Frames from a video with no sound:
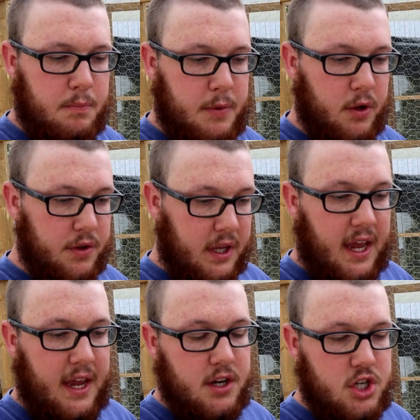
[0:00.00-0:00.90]
built the
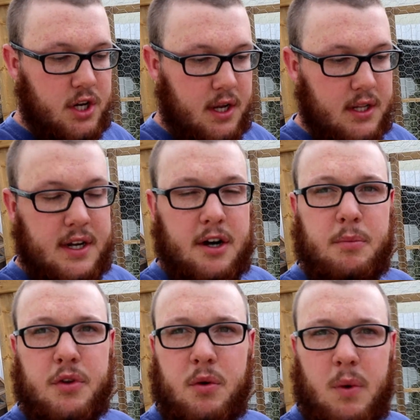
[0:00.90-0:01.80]
cage in there,
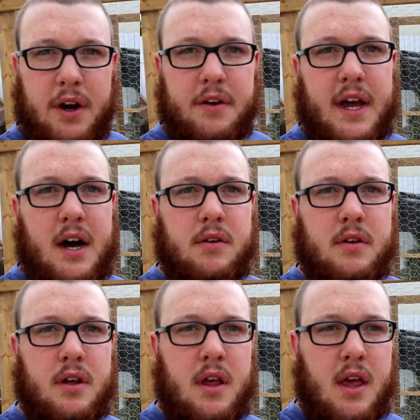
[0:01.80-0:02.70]
put the wire down,
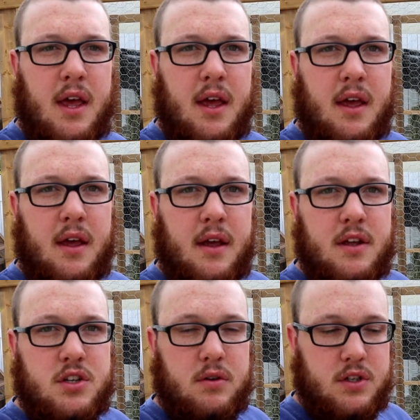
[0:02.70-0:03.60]

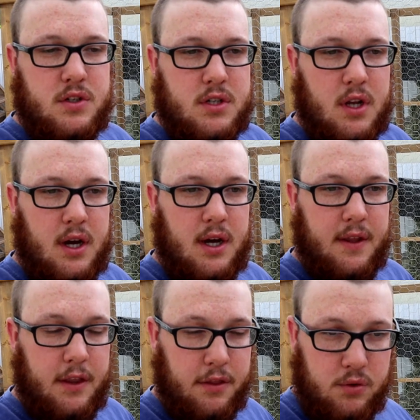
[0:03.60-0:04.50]
so it's
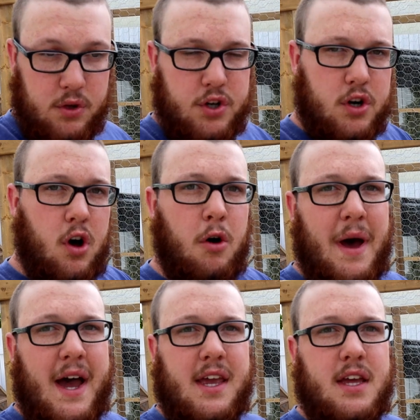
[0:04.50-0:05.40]
and then threw the dirt all
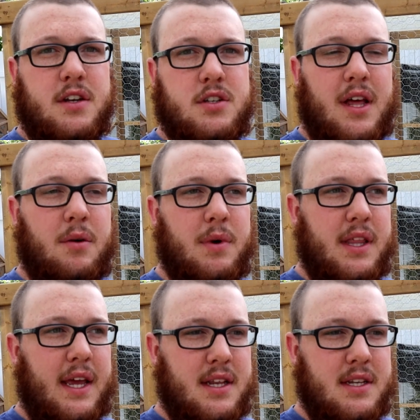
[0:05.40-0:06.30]
back in, so that way
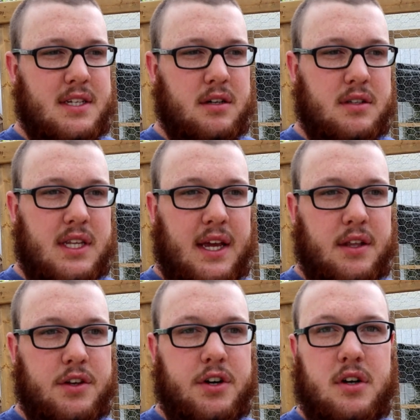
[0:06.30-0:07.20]
they can still dig in
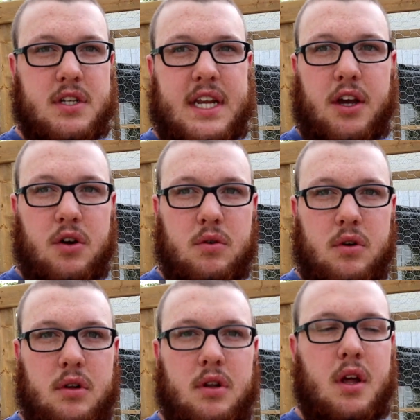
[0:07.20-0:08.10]
the dirt, stay
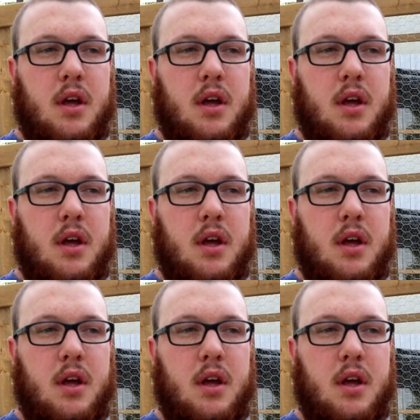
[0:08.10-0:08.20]
cool,